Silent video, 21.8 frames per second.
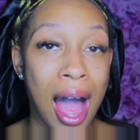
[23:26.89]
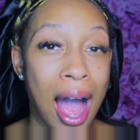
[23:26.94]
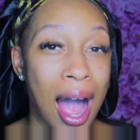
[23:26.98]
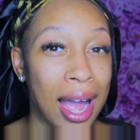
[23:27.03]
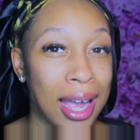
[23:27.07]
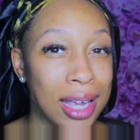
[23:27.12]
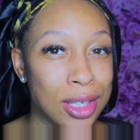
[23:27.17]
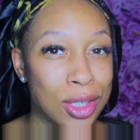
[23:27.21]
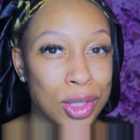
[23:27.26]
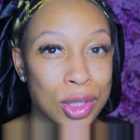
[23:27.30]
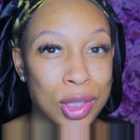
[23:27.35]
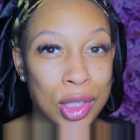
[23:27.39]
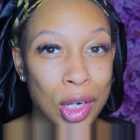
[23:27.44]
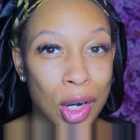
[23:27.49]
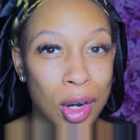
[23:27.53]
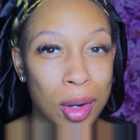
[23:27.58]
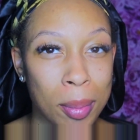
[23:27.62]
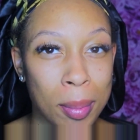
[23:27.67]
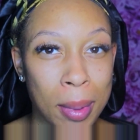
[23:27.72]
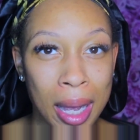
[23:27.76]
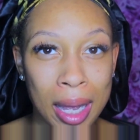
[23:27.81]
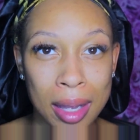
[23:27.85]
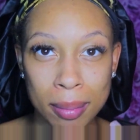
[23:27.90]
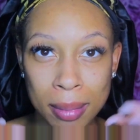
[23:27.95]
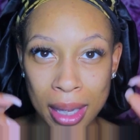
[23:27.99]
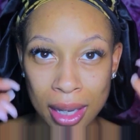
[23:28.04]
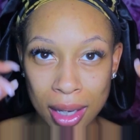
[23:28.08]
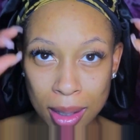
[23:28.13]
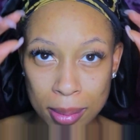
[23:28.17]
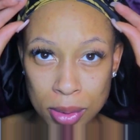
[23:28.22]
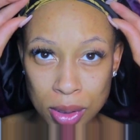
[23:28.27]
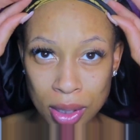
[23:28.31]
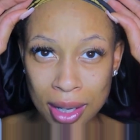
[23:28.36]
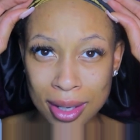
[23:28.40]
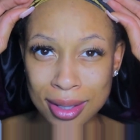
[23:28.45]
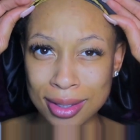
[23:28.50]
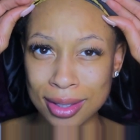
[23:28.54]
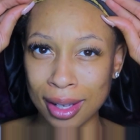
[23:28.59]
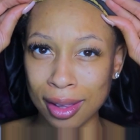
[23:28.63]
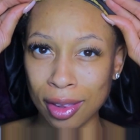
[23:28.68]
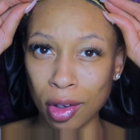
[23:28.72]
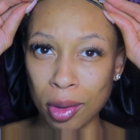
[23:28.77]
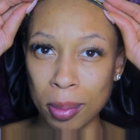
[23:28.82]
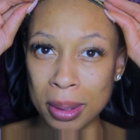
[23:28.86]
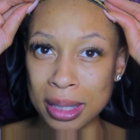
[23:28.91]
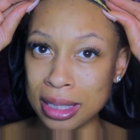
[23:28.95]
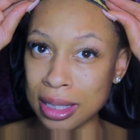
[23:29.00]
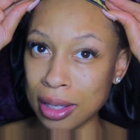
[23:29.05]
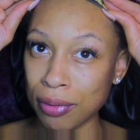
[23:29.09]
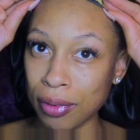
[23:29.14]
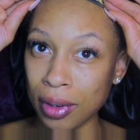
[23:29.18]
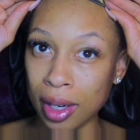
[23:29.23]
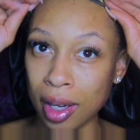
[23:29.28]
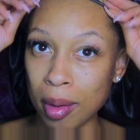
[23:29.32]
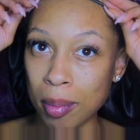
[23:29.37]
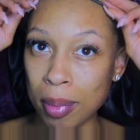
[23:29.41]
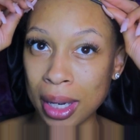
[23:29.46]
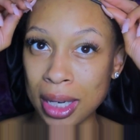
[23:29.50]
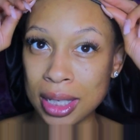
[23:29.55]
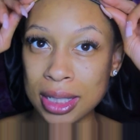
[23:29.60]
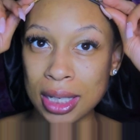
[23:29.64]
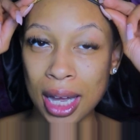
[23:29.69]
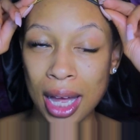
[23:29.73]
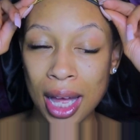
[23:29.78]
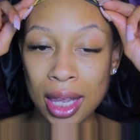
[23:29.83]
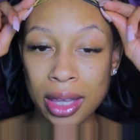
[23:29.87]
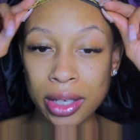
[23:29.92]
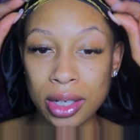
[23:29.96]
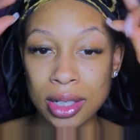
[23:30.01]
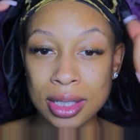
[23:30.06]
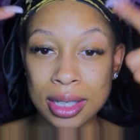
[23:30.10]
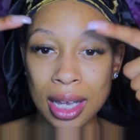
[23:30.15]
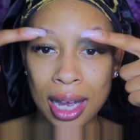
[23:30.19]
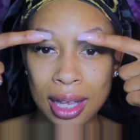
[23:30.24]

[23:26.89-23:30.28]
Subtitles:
I start my makeup trends a little bit different compared to others.